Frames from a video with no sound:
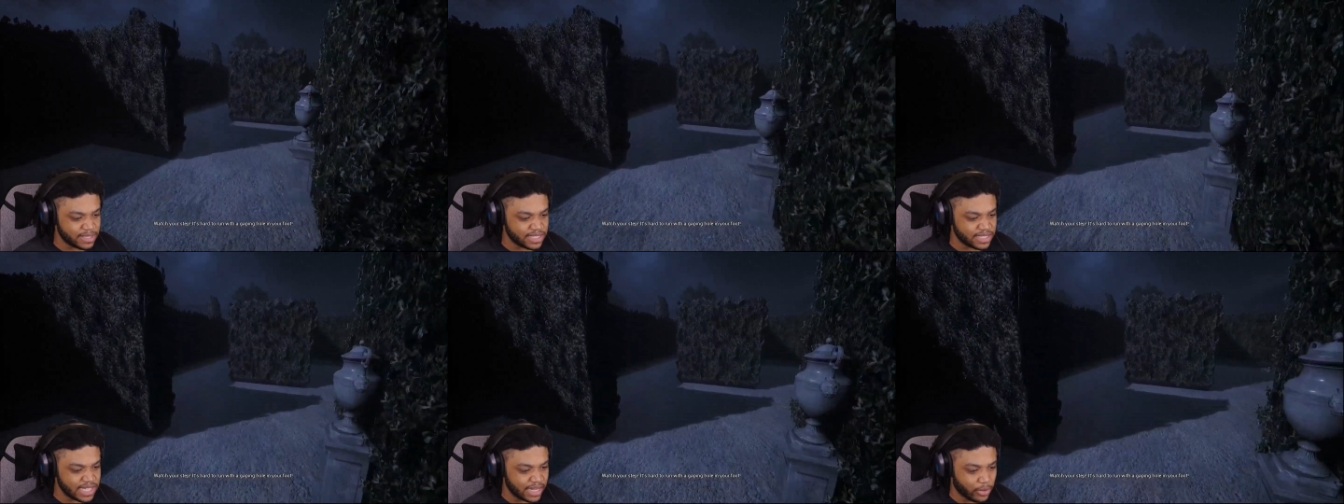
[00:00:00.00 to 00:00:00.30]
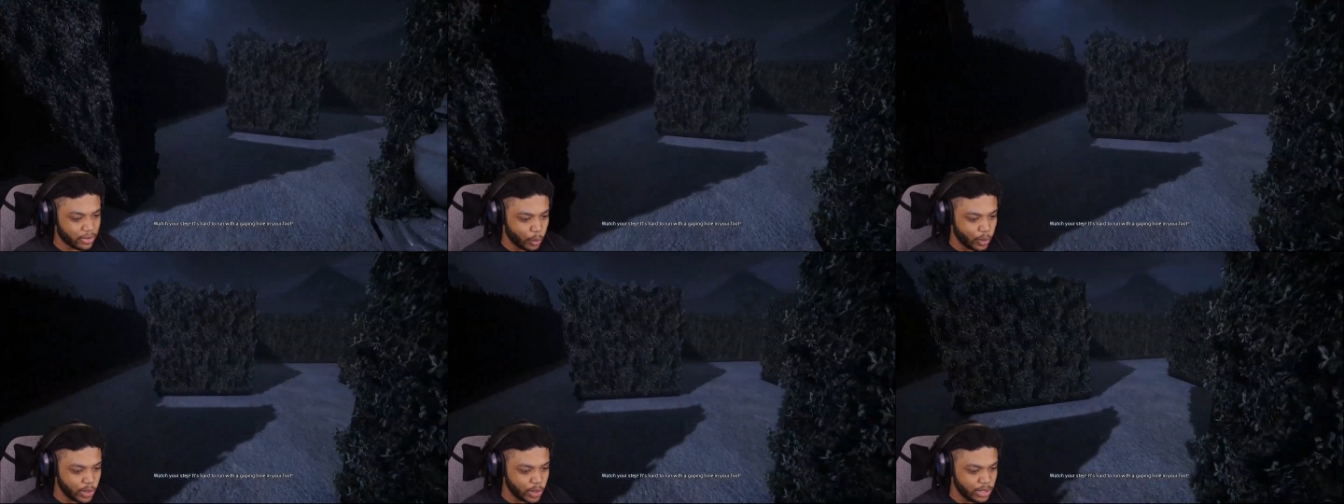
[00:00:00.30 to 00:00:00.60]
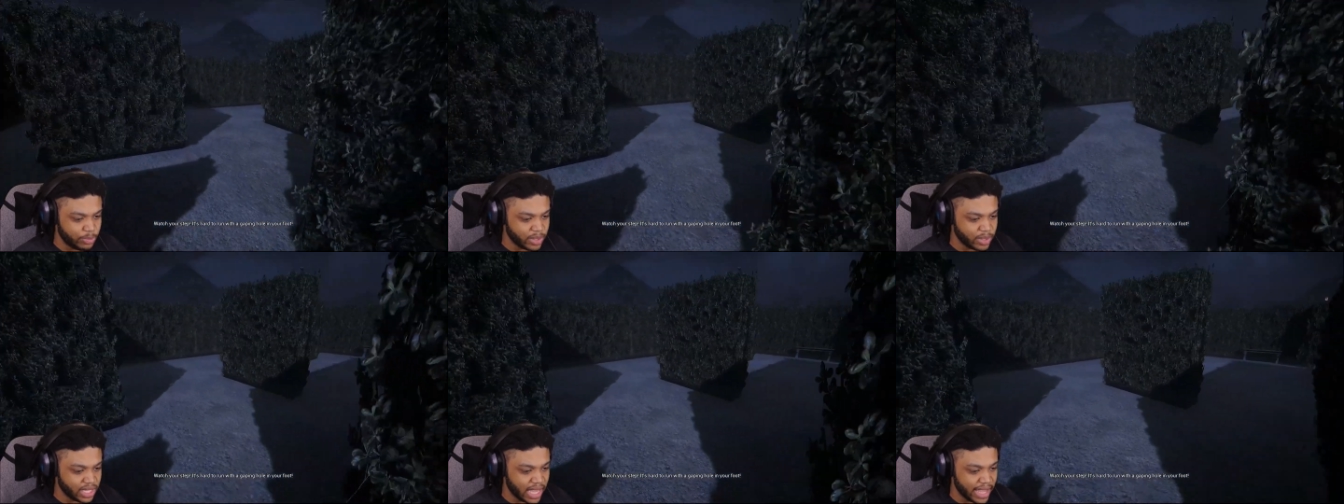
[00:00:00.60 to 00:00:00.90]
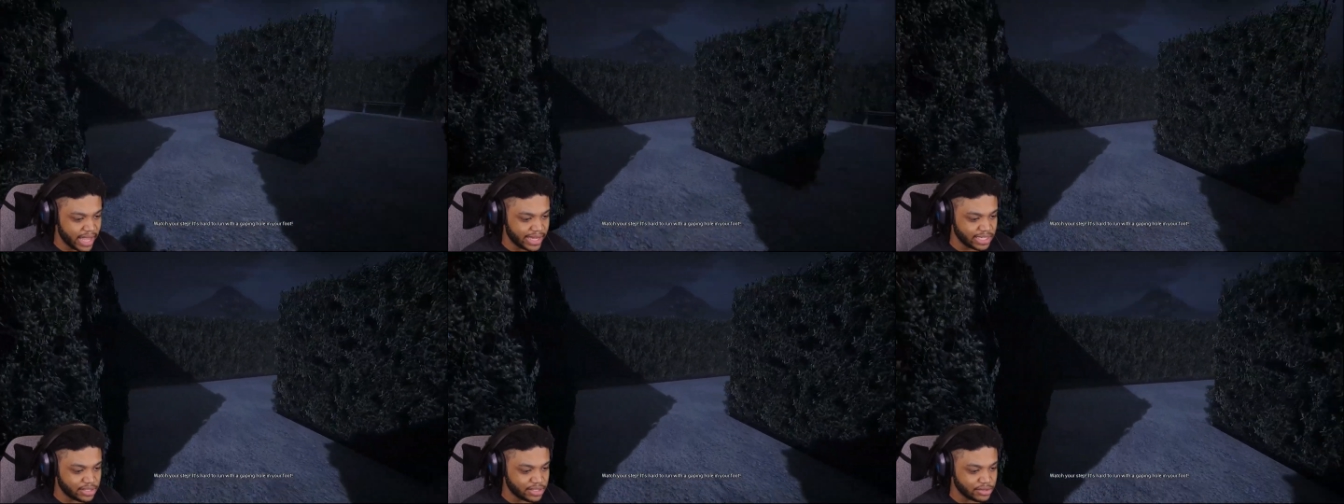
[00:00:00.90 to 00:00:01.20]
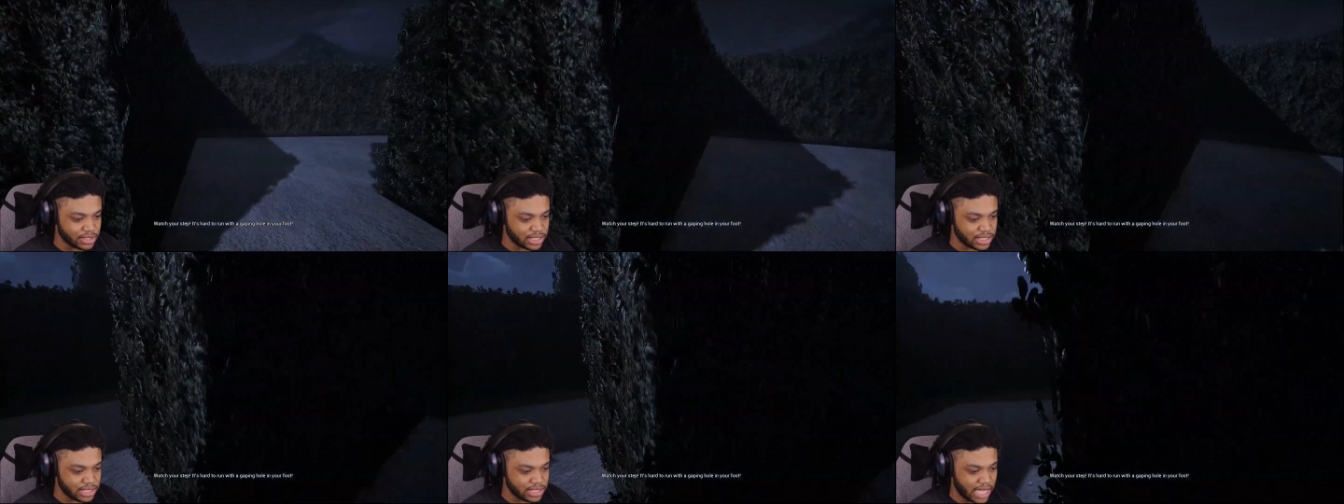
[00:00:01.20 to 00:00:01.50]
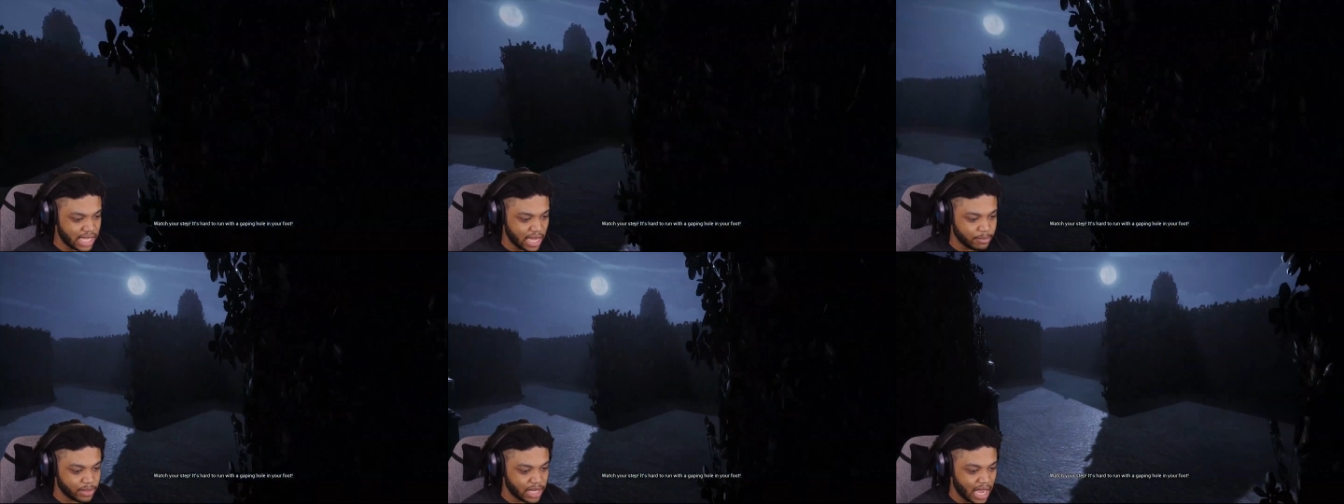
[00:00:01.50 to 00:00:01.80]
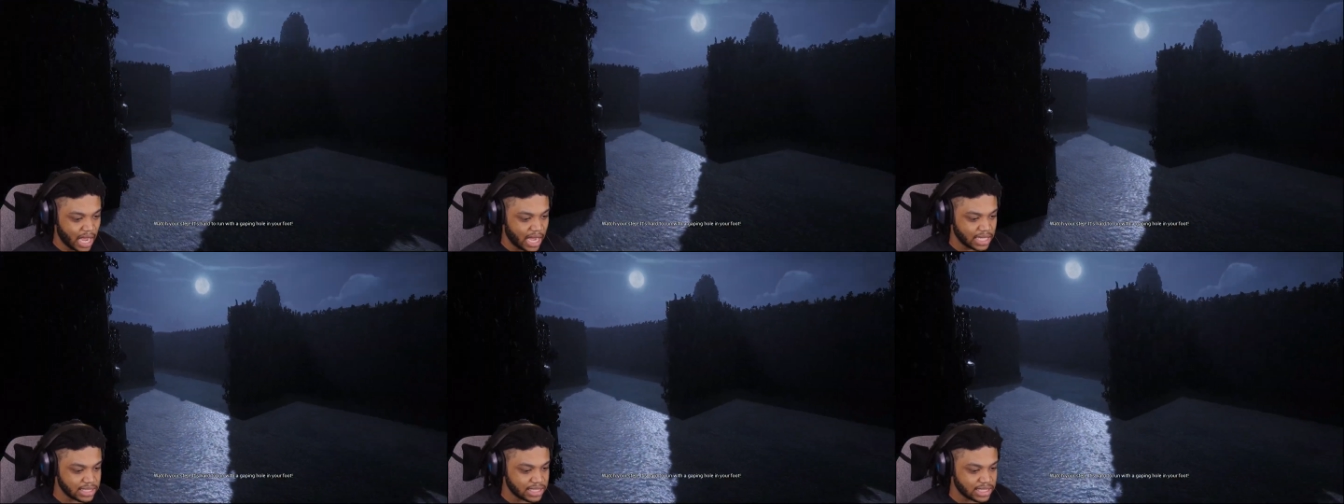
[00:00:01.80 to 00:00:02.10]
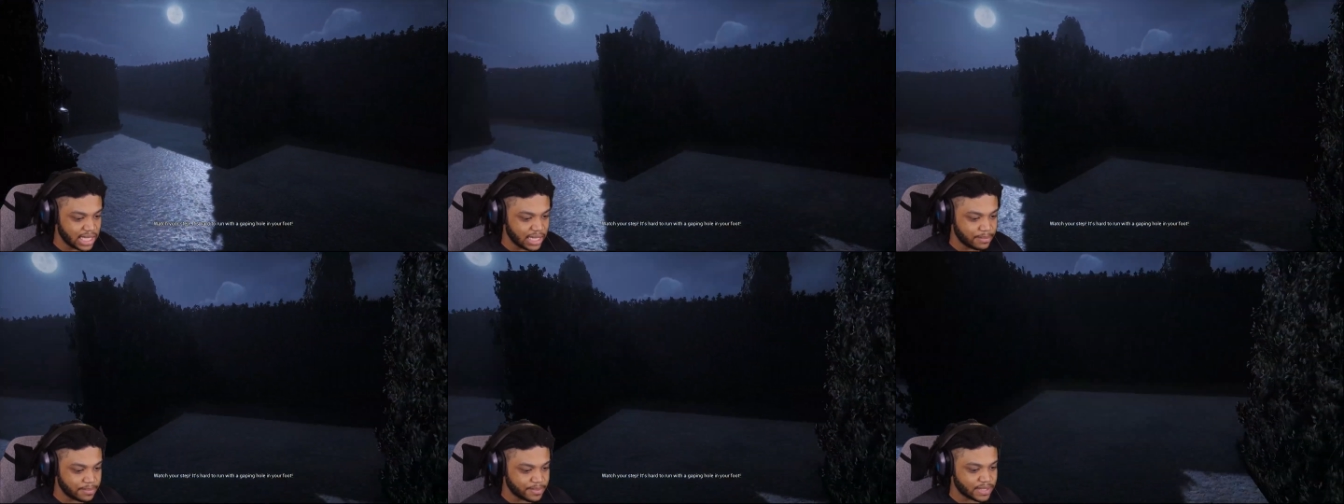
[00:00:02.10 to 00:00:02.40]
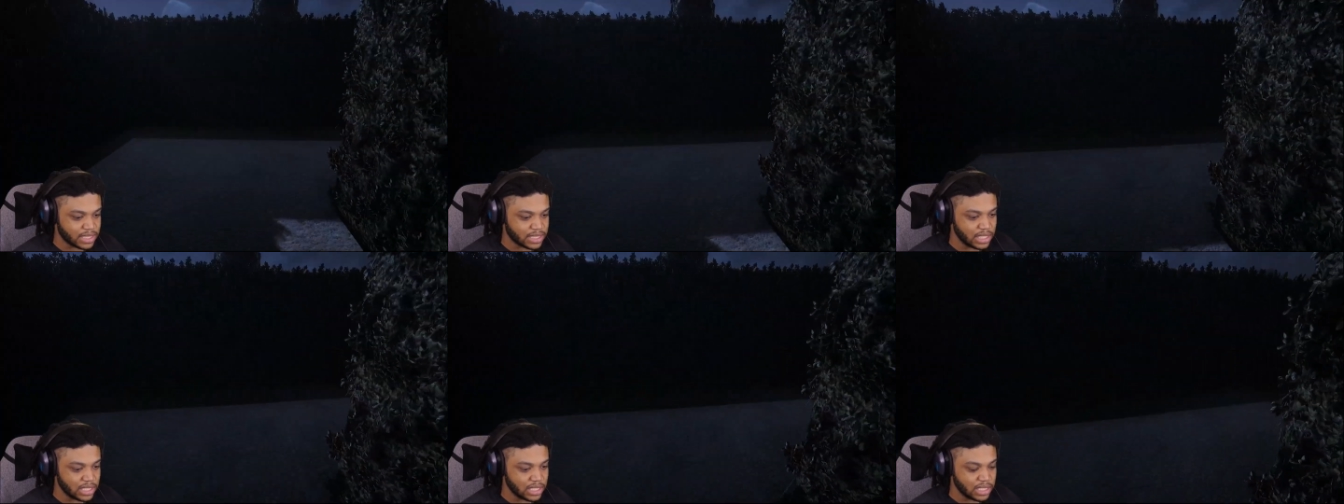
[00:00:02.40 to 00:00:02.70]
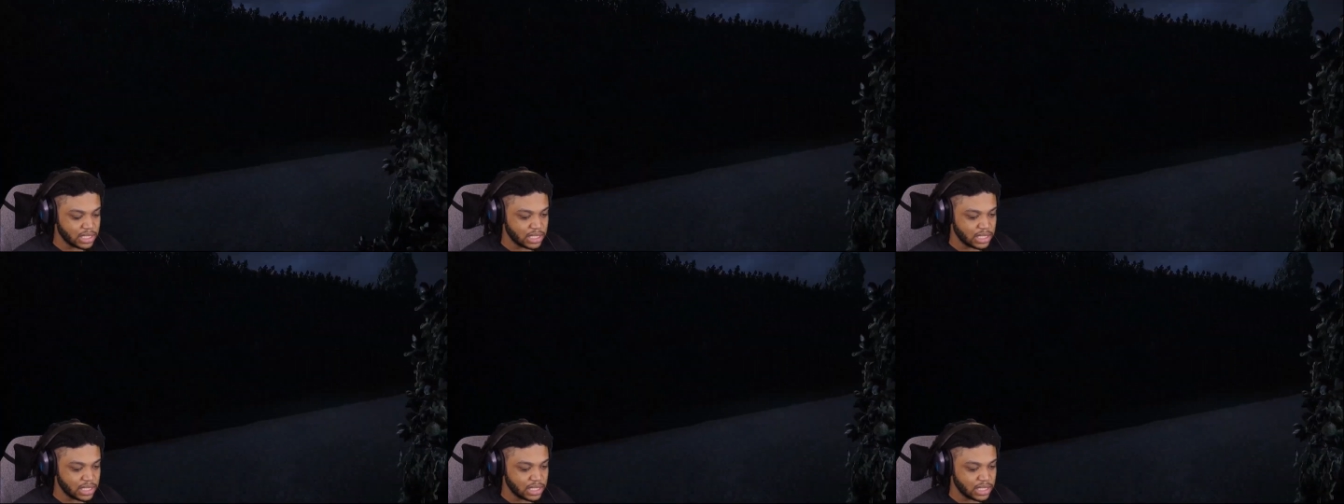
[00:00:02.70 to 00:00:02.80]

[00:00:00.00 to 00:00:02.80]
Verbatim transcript: this like weeping angels type concepts,